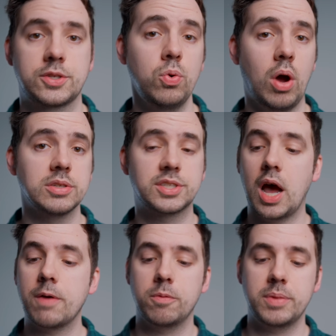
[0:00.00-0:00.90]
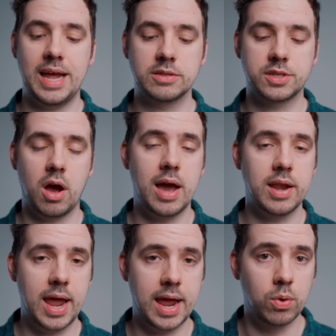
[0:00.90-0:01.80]
So I'll start from the
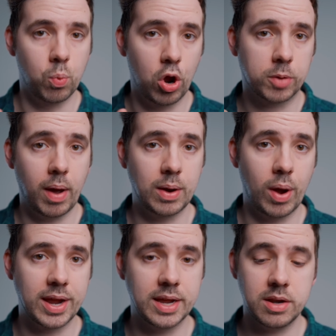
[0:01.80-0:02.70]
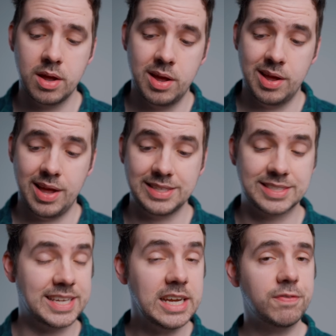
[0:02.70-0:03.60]
outside and work my way in and
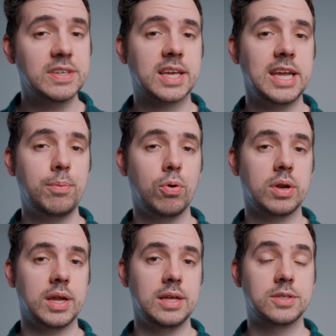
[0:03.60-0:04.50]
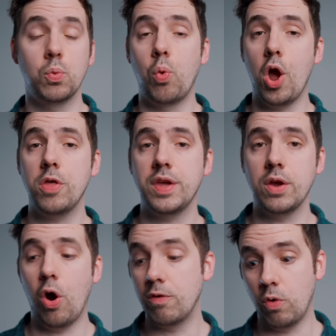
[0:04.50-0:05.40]
see if this keyboard is
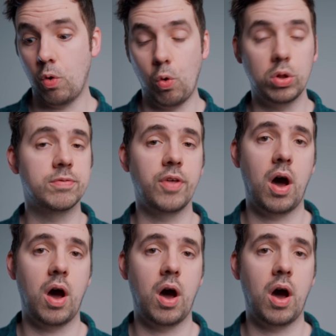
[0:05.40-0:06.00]
worthy of all of the